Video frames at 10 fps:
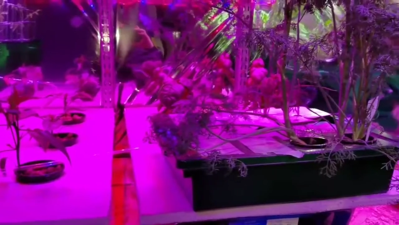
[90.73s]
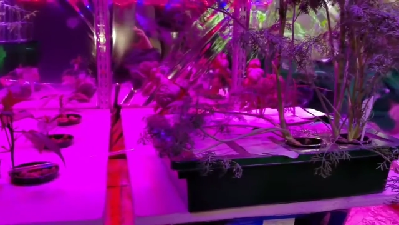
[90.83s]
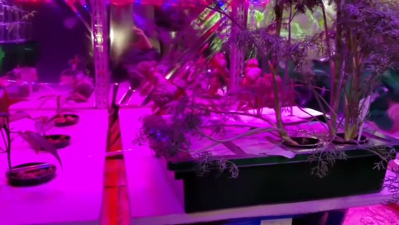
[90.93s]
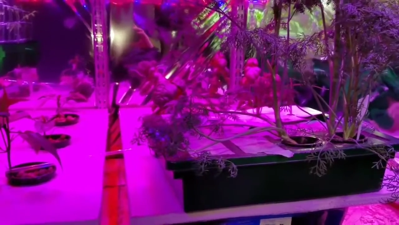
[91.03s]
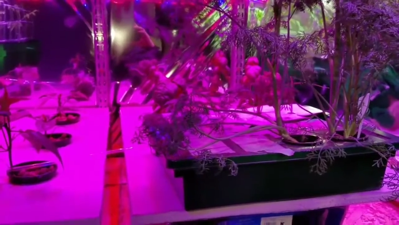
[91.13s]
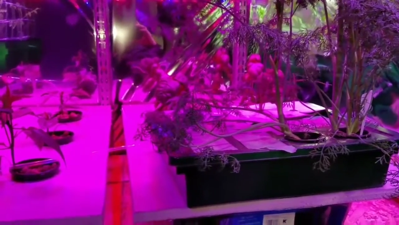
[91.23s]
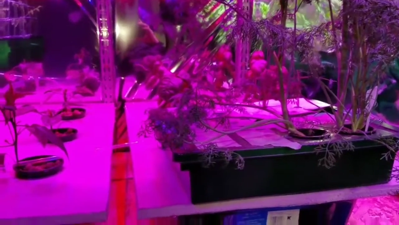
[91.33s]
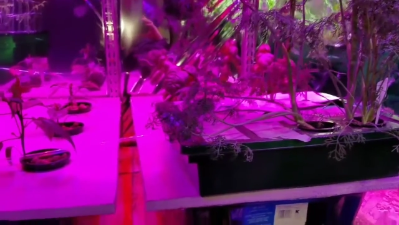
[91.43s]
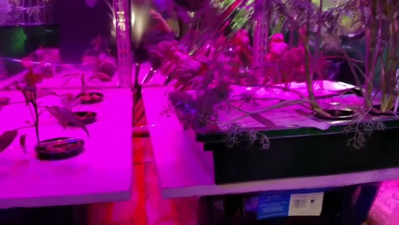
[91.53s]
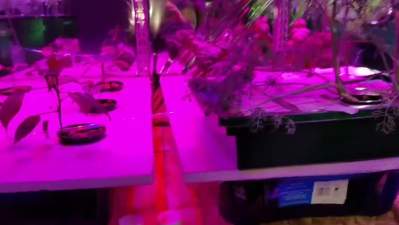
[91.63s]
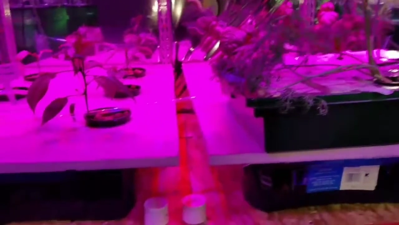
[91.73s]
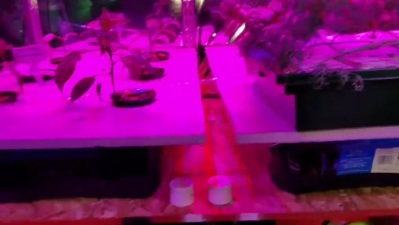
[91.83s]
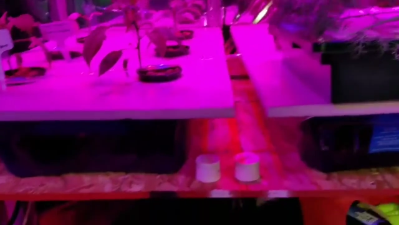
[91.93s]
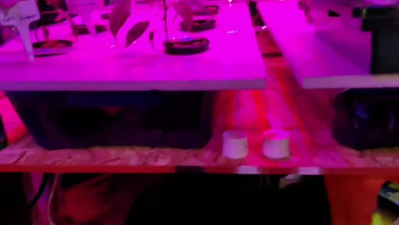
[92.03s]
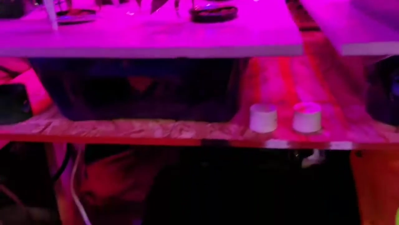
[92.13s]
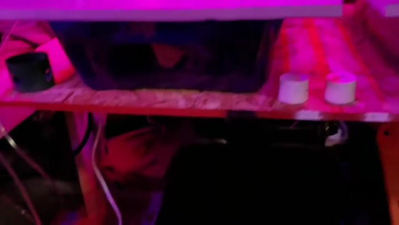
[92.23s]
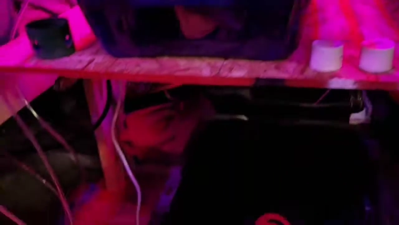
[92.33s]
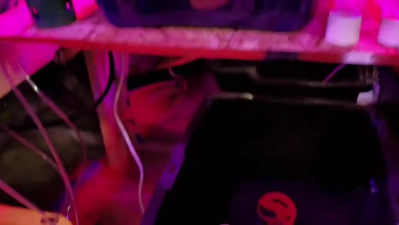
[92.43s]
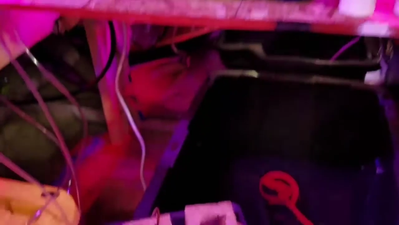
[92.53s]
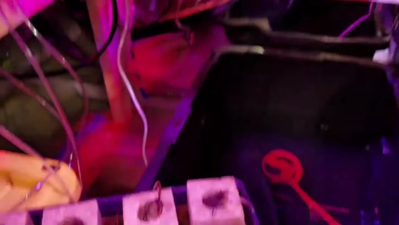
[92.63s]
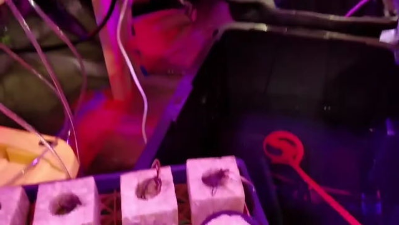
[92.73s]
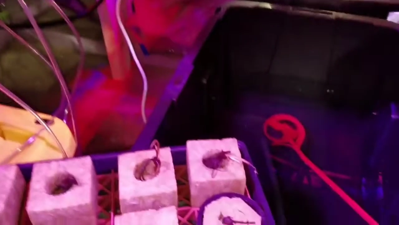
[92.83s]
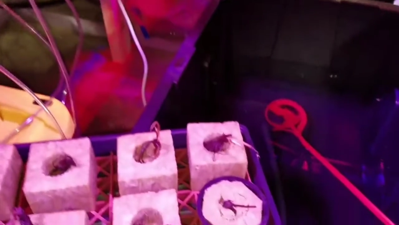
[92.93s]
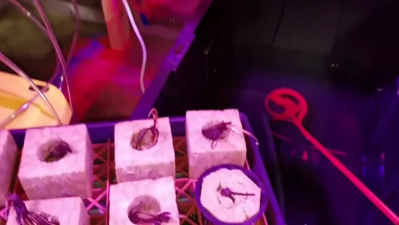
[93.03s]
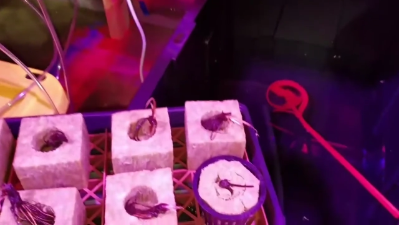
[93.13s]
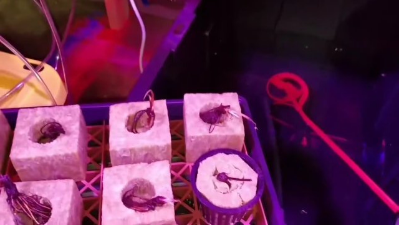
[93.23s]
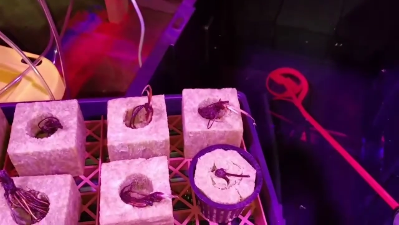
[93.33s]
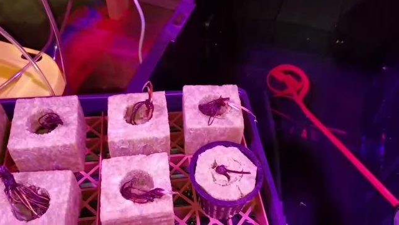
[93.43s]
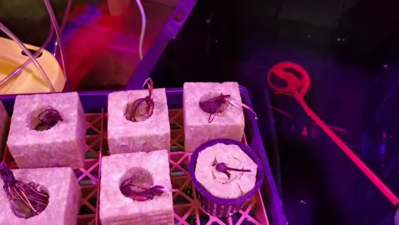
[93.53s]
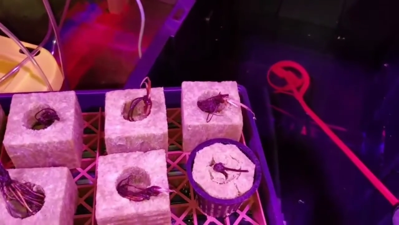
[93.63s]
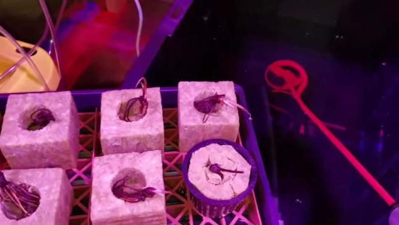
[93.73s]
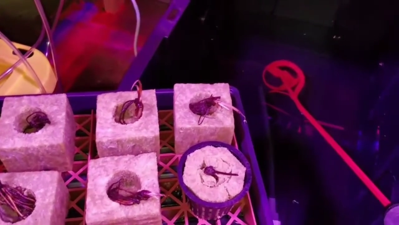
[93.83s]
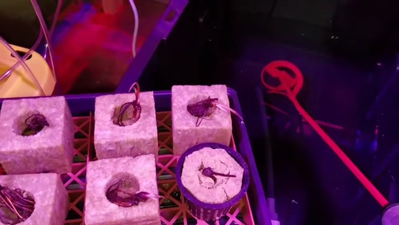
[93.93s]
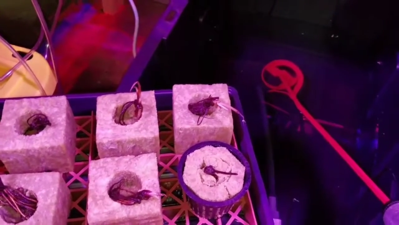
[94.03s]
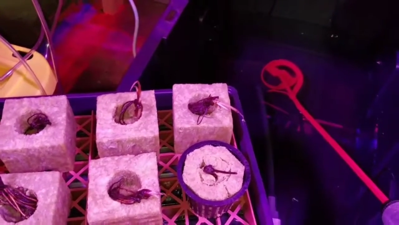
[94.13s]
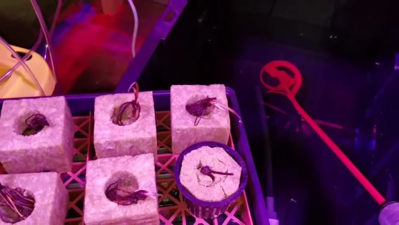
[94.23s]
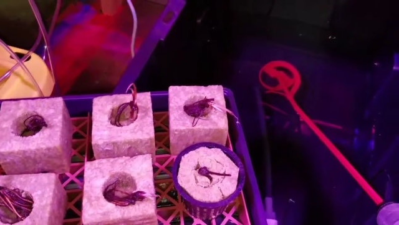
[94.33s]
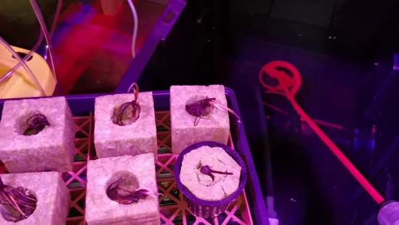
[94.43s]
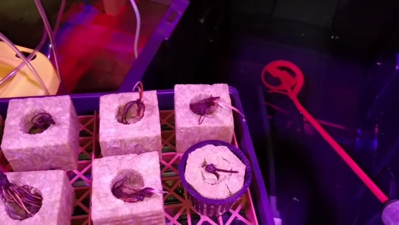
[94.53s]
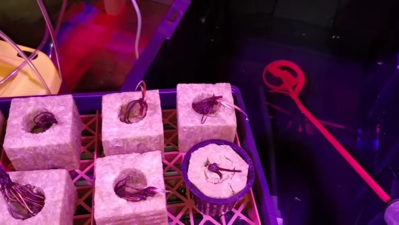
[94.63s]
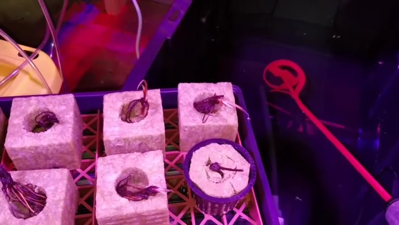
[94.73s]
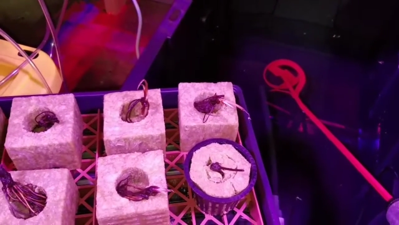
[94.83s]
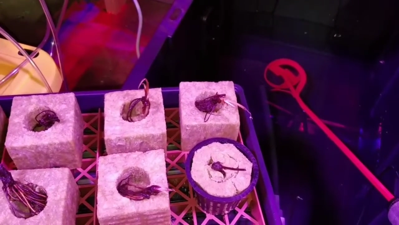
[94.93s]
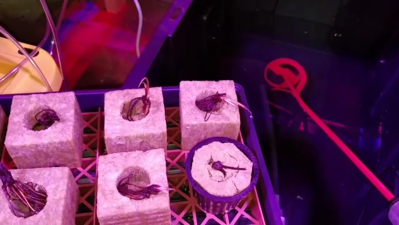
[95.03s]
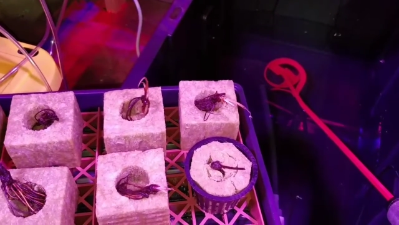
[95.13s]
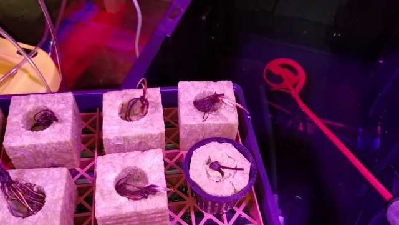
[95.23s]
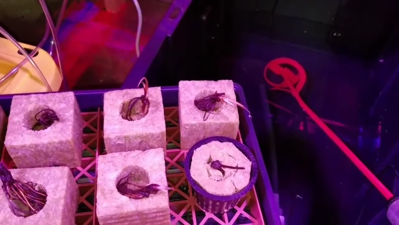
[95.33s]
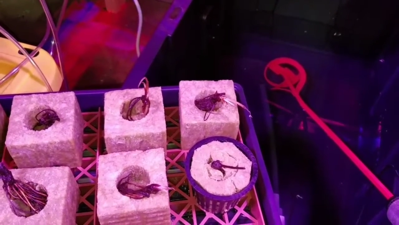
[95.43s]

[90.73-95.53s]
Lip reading: No face is visible, so there are no lips to read.